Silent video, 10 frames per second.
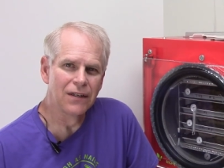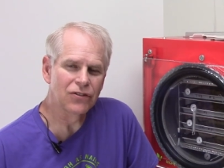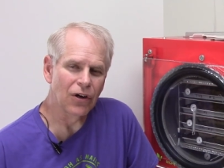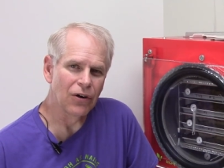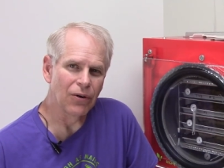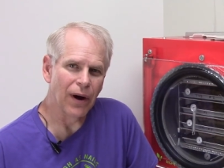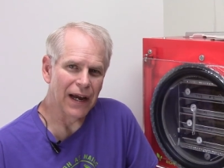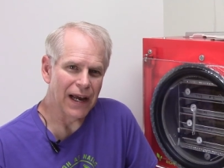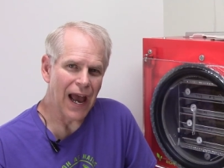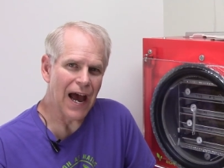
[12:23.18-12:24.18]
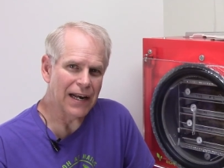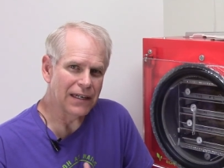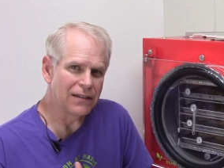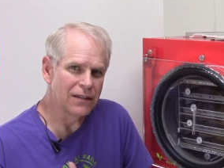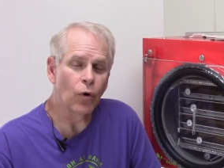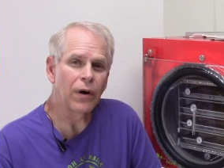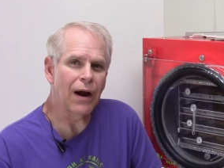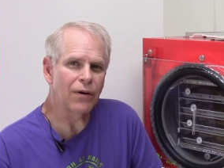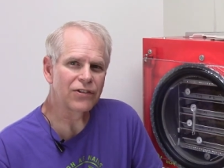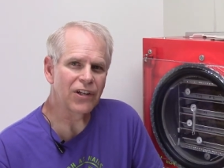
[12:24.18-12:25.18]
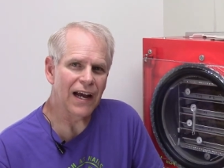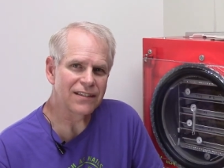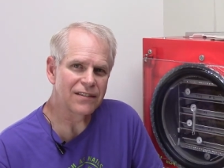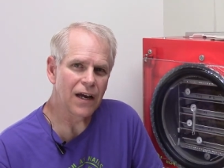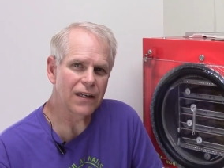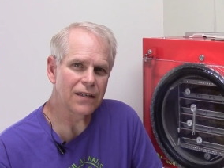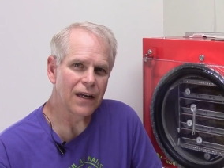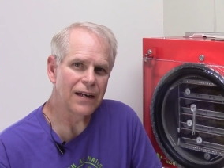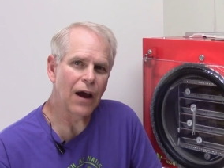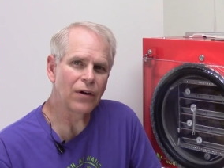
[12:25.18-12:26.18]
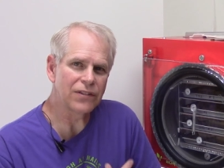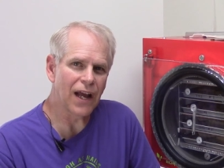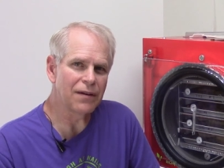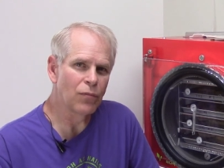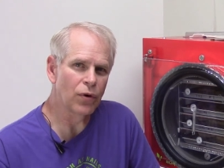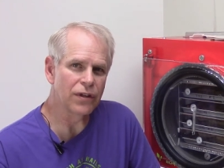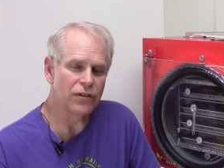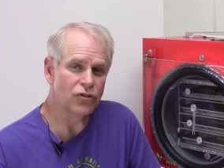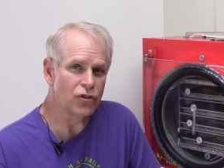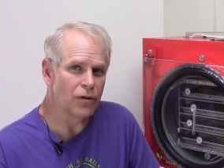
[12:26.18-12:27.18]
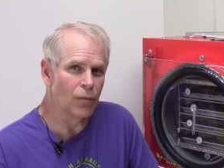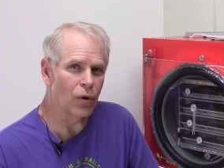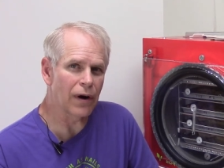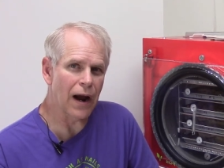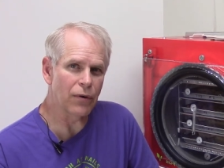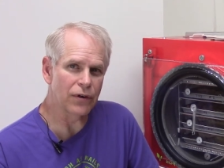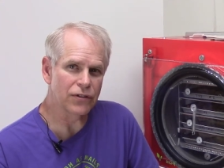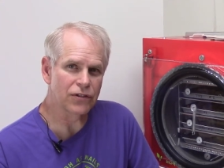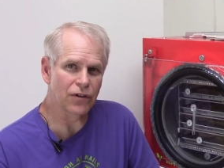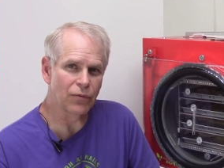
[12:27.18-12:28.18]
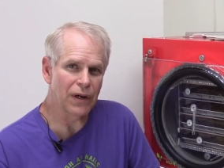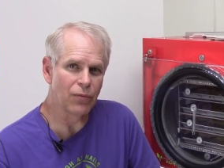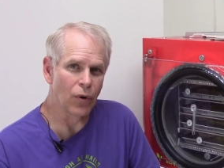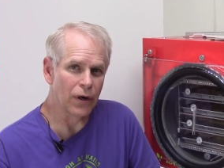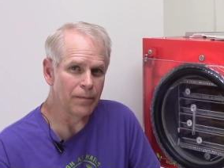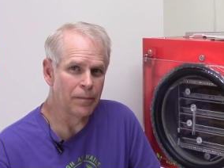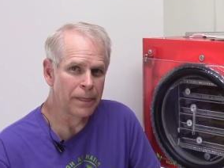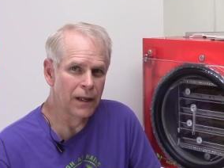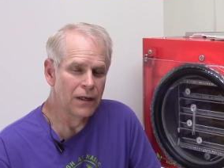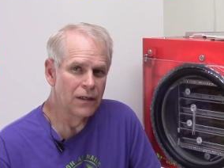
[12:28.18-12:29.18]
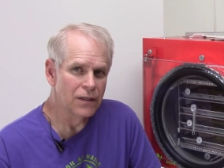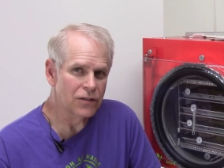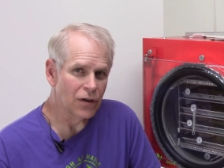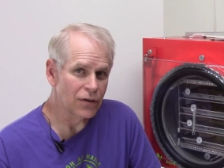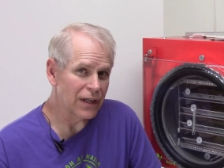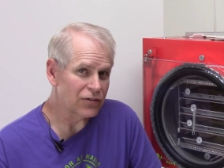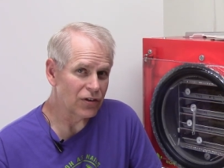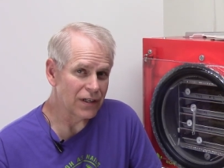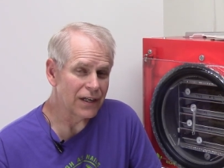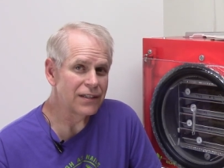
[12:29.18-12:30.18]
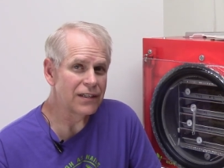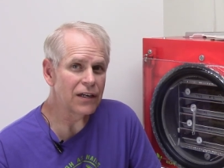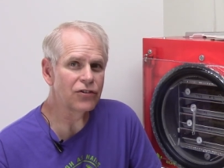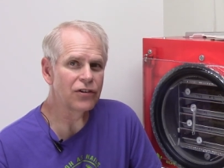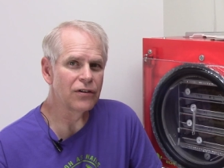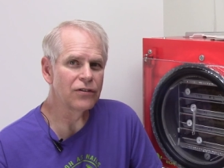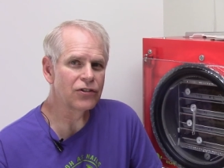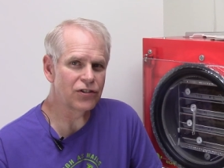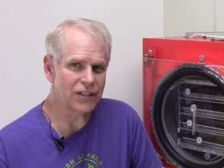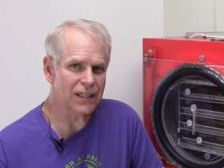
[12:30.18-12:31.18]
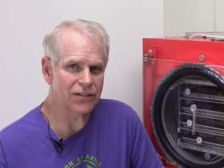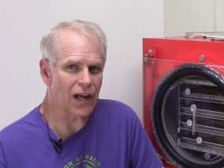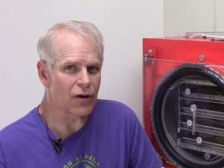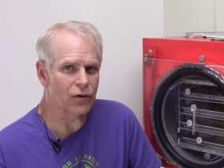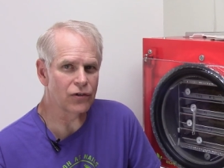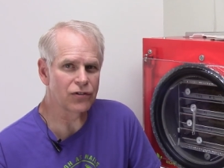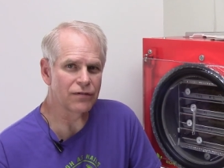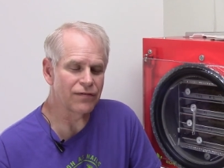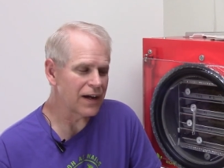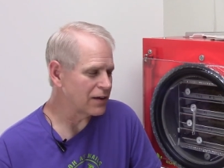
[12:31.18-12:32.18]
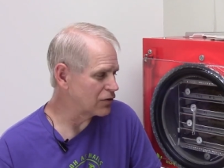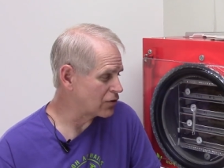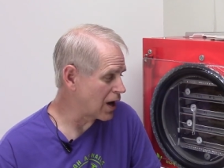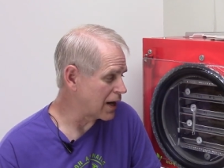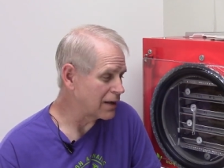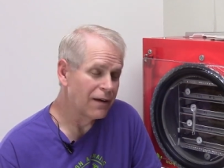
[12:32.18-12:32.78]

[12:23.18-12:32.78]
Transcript: So I added four hours last night and now it's had more than two more hours to rewarm. So that's an additional six hours of final dry.